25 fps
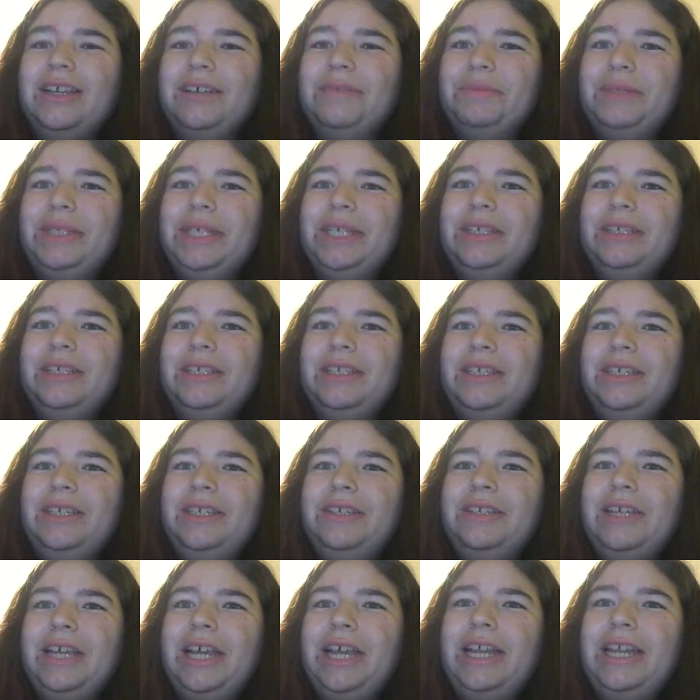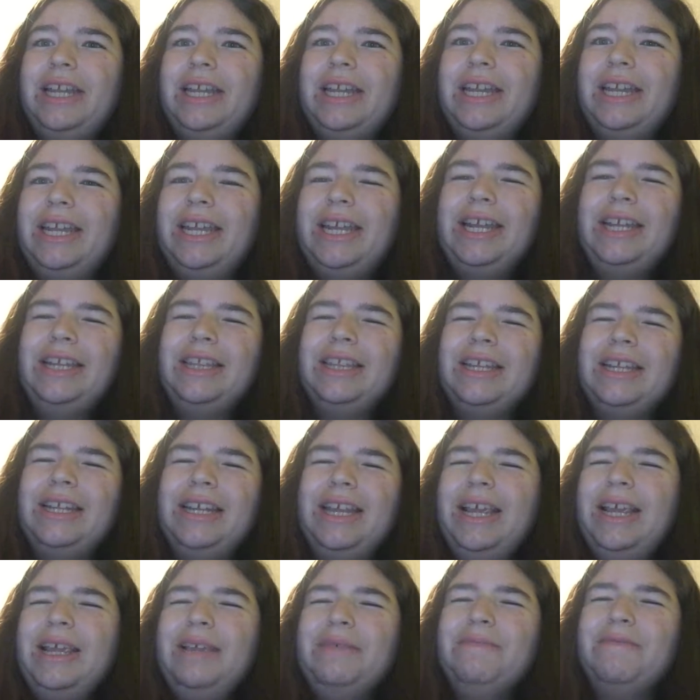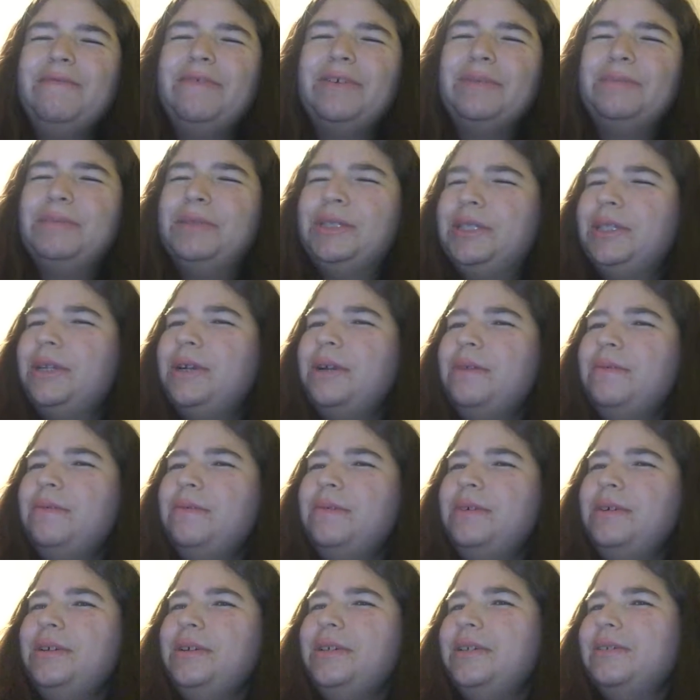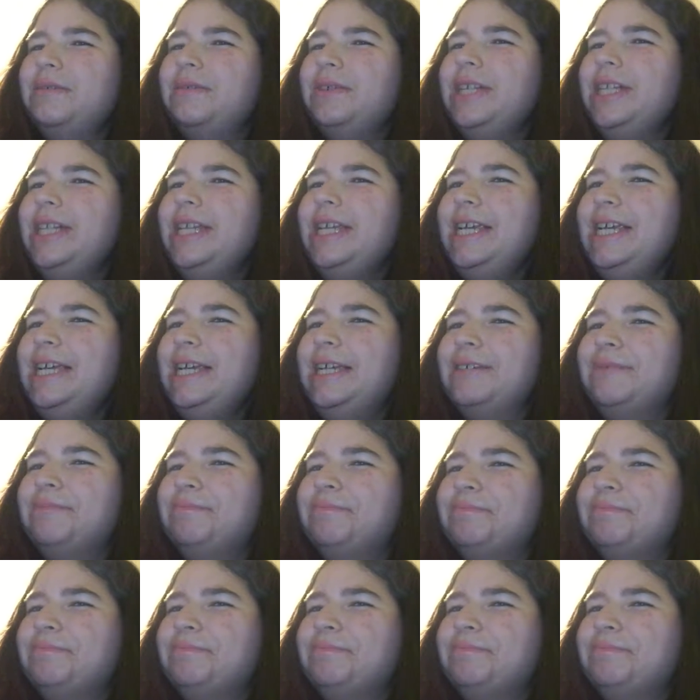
I'm like, you had to take the name from Star Wars? Really?